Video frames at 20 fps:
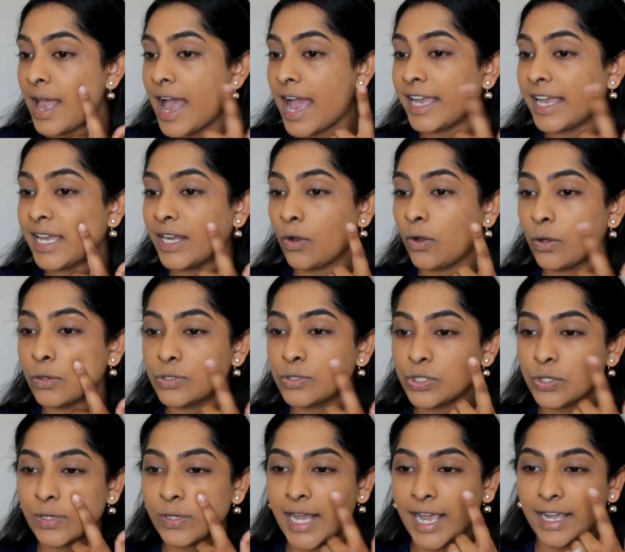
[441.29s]
I can
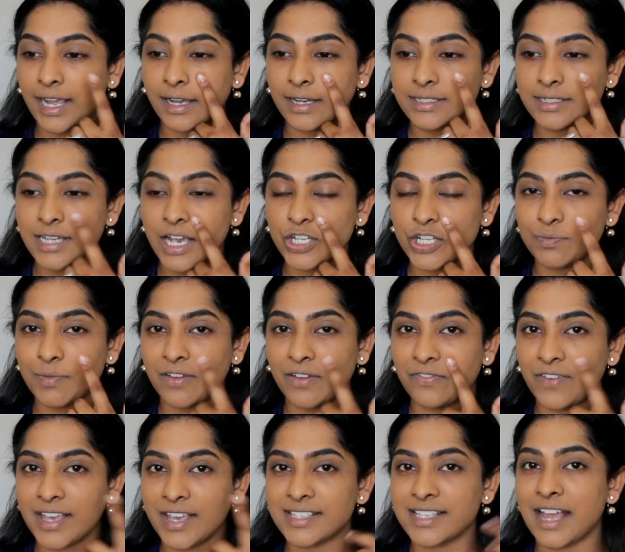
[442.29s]
also like touch my
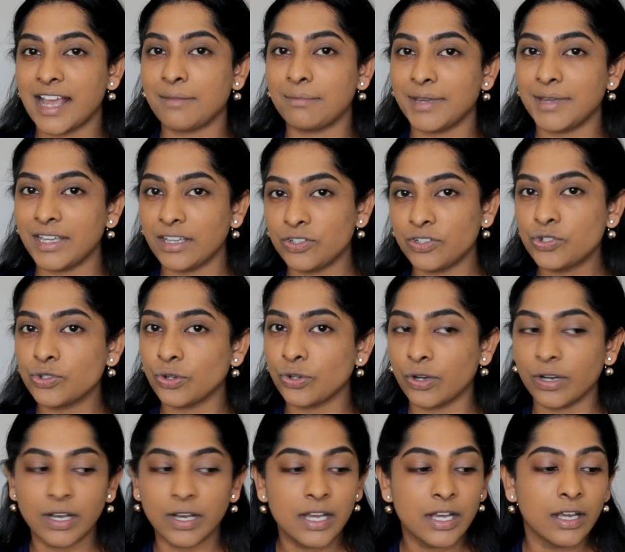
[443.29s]
face and be
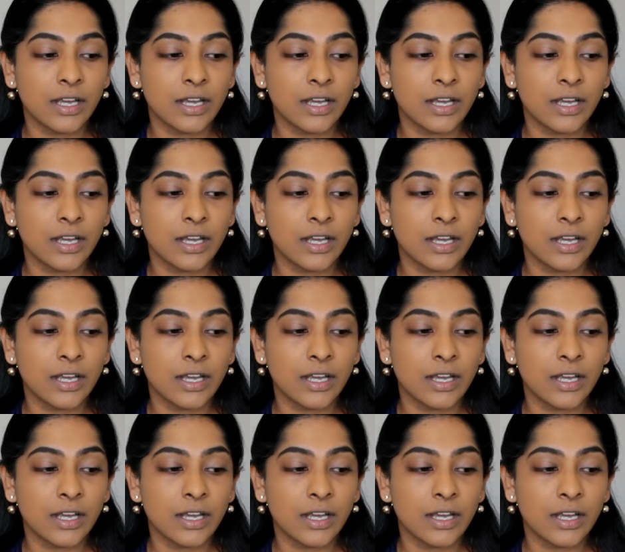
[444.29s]
sure